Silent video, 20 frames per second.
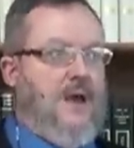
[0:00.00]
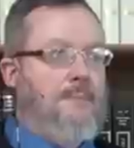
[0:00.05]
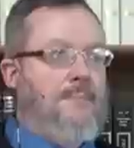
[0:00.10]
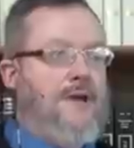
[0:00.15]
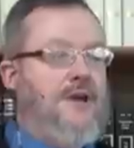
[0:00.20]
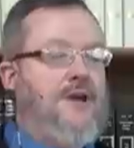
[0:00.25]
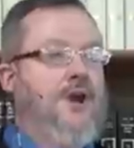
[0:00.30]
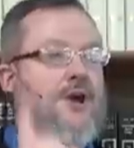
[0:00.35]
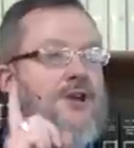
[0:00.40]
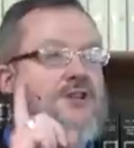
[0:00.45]

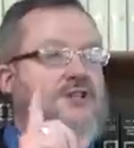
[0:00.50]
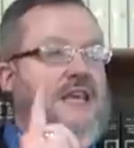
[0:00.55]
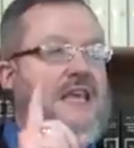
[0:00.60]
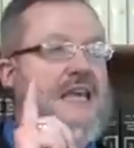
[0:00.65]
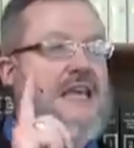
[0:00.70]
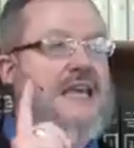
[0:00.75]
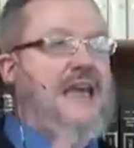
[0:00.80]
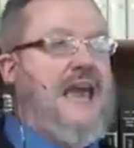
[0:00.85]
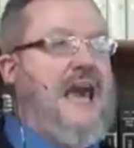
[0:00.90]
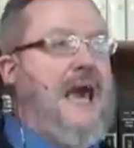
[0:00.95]
Because
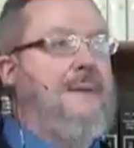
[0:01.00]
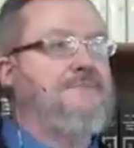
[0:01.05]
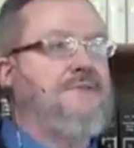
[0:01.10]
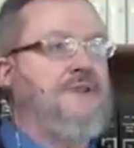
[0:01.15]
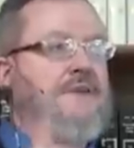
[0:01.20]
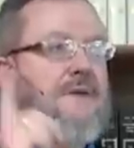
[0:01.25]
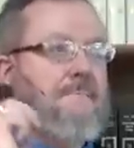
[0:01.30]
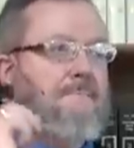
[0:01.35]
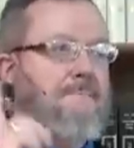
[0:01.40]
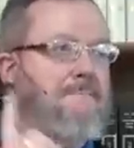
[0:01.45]
he
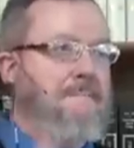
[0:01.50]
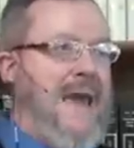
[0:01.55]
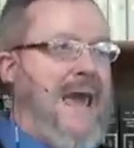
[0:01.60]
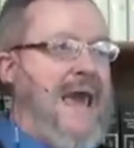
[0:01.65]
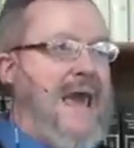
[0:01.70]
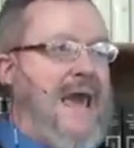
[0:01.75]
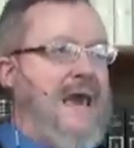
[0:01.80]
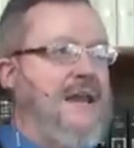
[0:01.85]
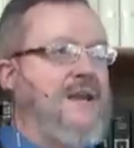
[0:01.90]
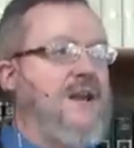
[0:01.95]
kept
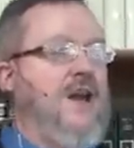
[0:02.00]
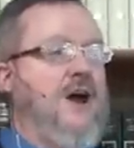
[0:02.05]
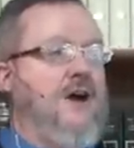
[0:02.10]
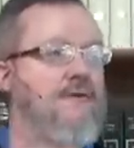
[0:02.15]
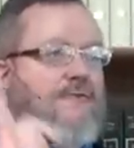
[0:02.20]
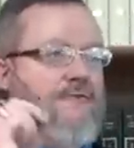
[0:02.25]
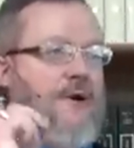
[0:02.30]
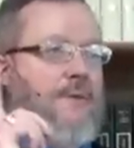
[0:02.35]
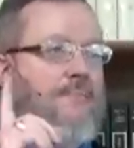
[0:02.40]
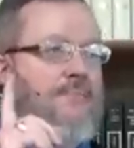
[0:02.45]
man
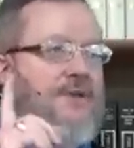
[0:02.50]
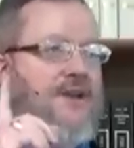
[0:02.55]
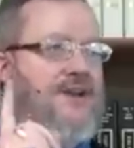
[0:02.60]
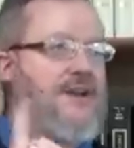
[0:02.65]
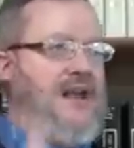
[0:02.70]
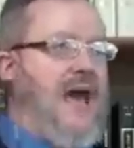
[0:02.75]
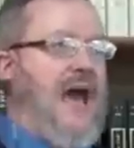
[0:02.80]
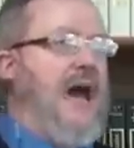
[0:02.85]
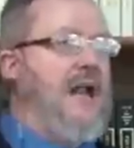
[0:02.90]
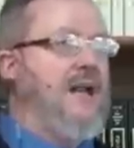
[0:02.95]
from the
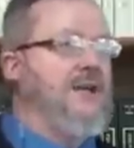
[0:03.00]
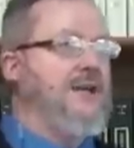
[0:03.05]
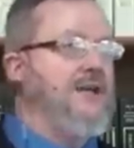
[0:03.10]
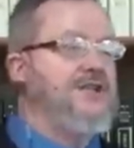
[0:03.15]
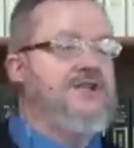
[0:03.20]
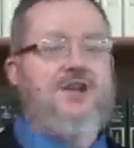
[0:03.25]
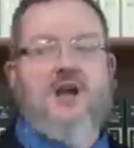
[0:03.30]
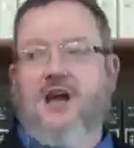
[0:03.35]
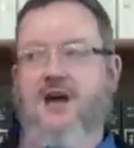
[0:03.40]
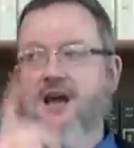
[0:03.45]

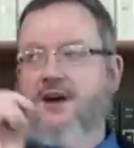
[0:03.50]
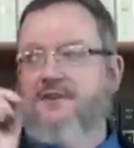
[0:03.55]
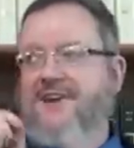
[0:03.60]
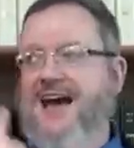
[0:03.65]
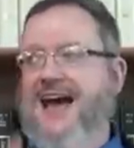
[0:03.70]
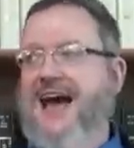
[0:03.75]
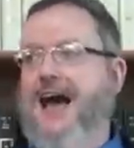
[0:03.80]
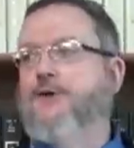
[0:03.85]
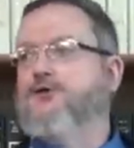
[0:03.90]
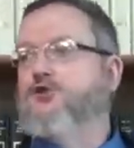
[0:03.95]
knowledge of
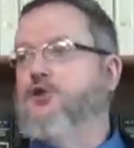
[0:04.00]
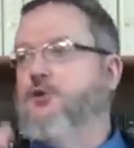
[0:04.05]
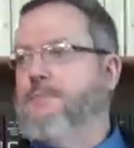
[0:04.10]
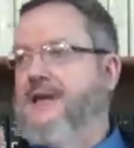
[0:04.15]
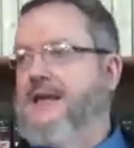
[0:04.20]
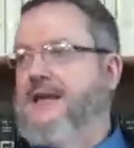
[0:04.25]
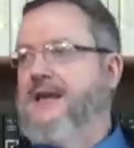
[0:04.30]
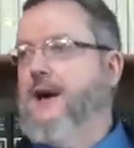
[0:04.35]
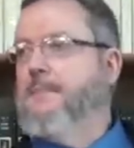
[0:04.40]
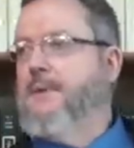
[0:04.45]
how to
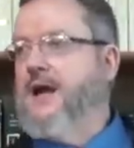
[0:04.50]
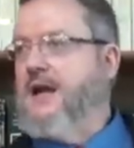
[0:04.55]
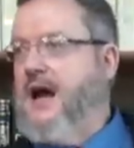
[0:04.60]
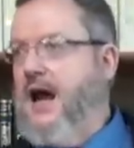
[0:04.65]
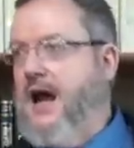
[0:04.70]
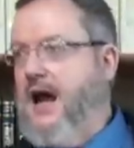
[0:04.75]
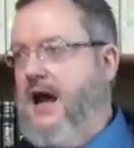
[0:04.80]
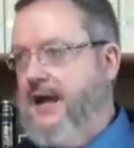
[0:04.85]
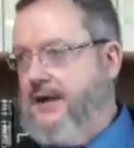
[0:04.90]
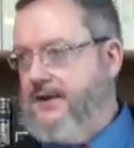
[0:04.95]
become a
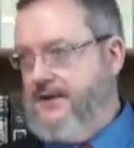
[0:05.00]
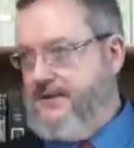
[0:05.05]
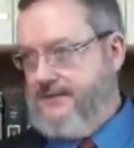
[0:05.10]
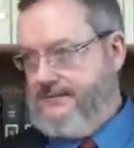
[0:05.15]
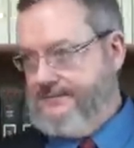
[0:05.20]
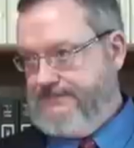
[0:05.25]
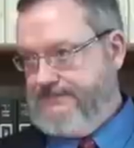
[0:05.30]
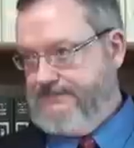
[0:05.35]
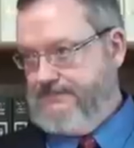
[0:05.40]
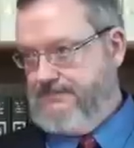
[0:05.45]
God.
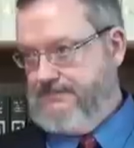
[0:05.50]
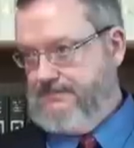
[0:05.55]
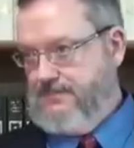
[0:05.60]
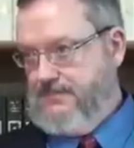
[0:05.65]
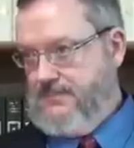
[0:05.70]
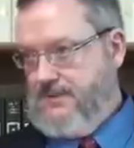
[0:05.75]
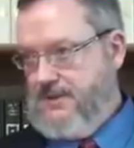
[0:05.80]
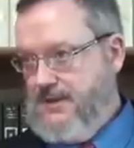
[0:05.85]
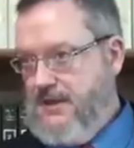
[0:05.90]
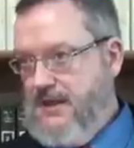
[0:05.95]

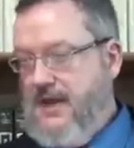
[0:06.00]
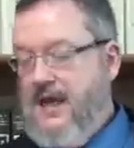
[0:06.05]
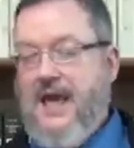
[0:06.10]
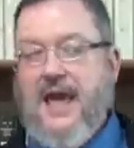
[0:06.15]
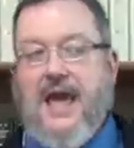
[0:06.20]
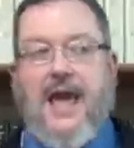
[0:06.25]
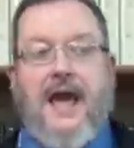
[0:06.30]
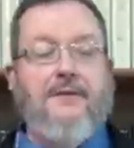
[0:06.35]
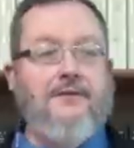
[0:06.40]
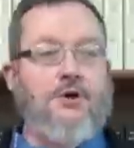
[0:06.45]

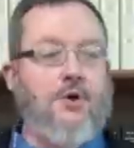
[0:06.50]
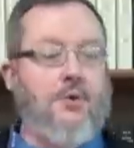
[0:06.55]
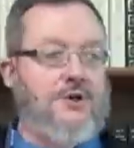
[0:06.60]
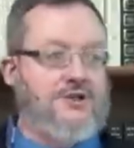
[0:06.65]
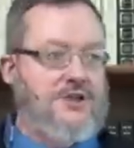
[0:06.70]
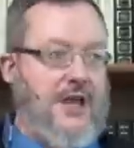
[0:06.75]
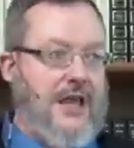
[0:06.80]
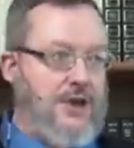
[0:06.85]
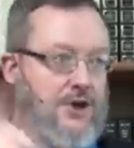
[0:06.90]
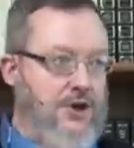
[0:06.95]
And there
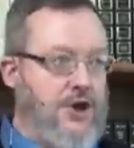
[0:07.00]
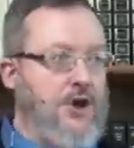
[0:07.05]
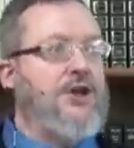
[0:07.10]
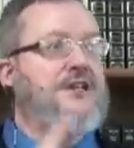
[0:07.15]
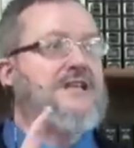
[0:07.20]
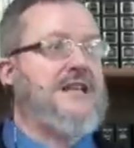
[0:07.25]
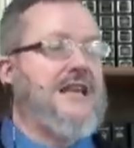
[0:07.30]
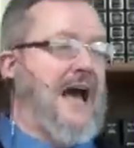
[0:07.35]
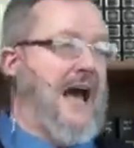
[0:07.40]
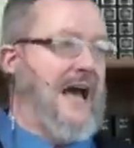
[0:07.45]
was a
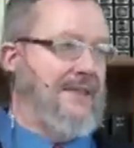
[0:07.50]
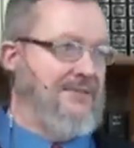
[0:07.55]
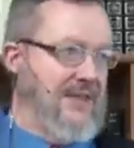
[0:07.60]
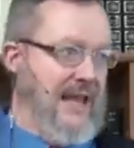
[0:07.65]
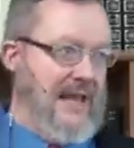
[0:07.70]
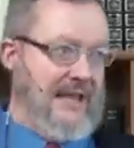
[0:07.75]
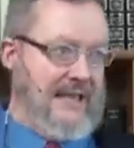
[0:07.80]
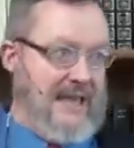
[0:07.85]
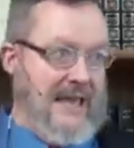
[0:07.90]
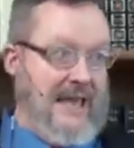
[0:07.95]
good God
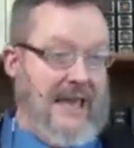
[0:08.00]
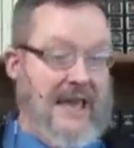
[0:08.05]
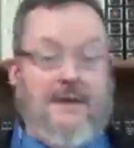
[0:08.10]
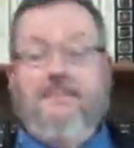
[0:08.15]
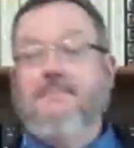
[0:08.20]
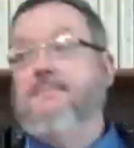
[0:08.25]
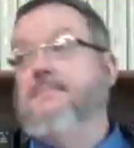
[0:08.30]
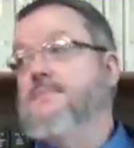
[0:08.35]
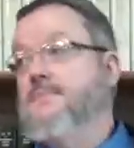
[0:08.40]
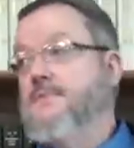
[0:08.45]
that
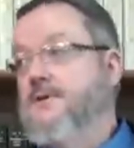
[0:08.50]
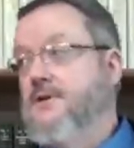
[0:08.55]
came